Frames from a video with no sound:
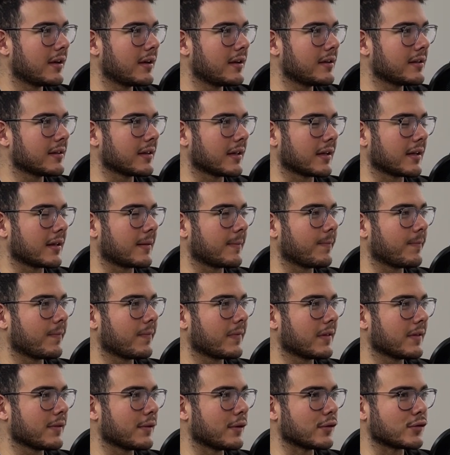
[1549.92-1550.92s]
like
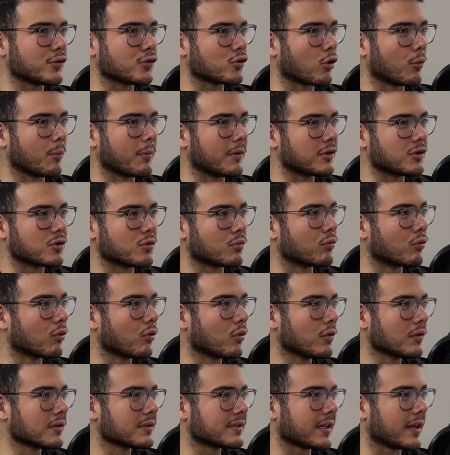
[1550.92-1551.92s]
there's so much
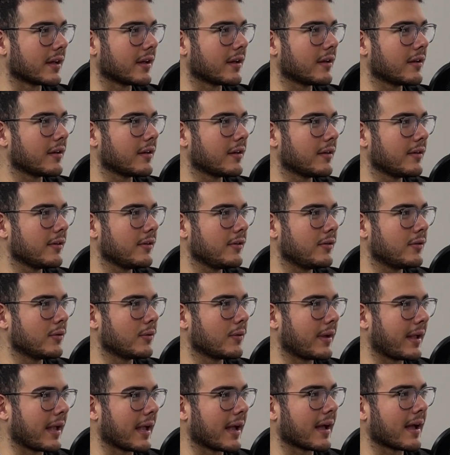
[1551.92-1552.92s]
rules that you
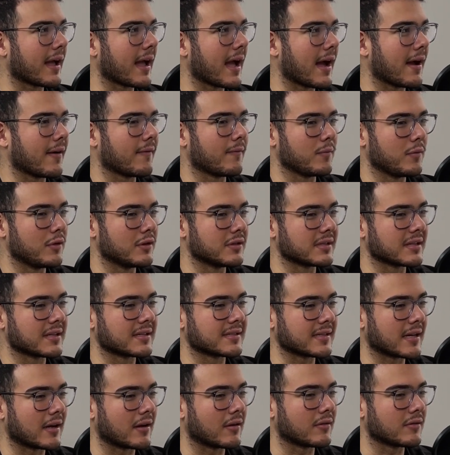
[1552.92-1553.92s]
can't have music
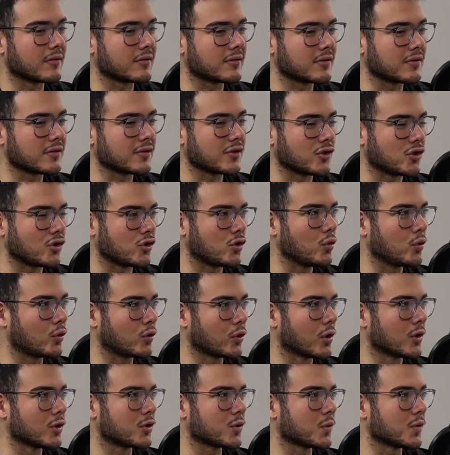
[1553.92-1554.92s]
sound too
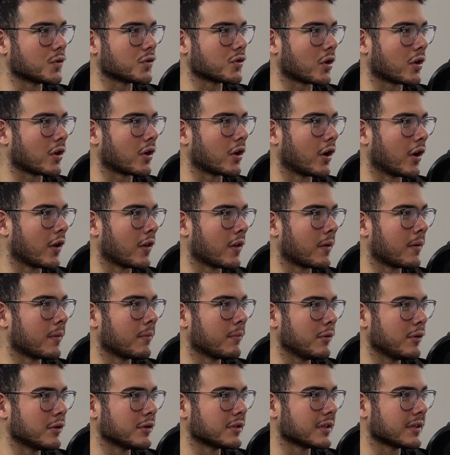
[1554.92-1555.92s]
close to a certain other
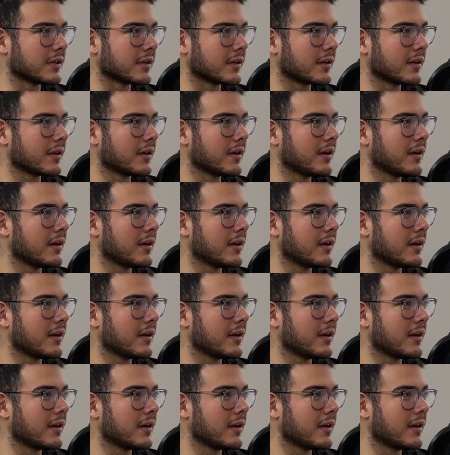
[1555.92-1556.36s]
music,